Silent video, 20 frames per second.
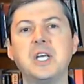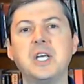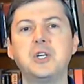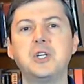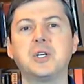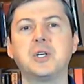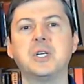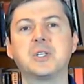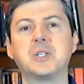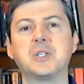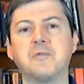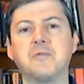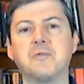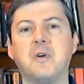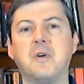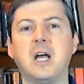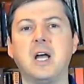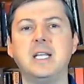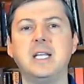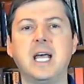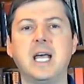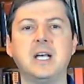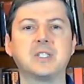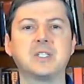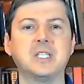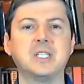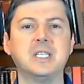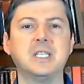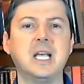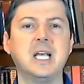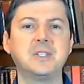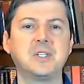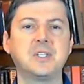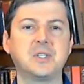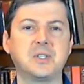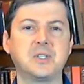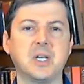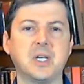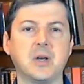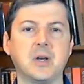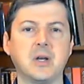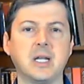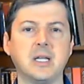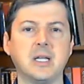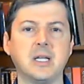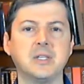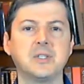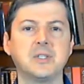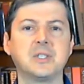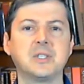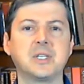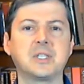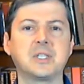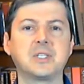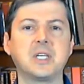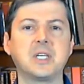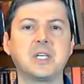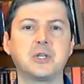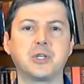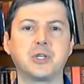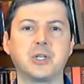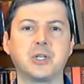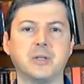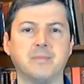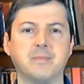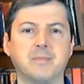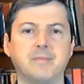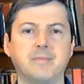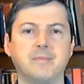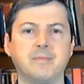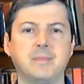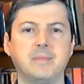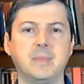Causation is defined as necessary succession.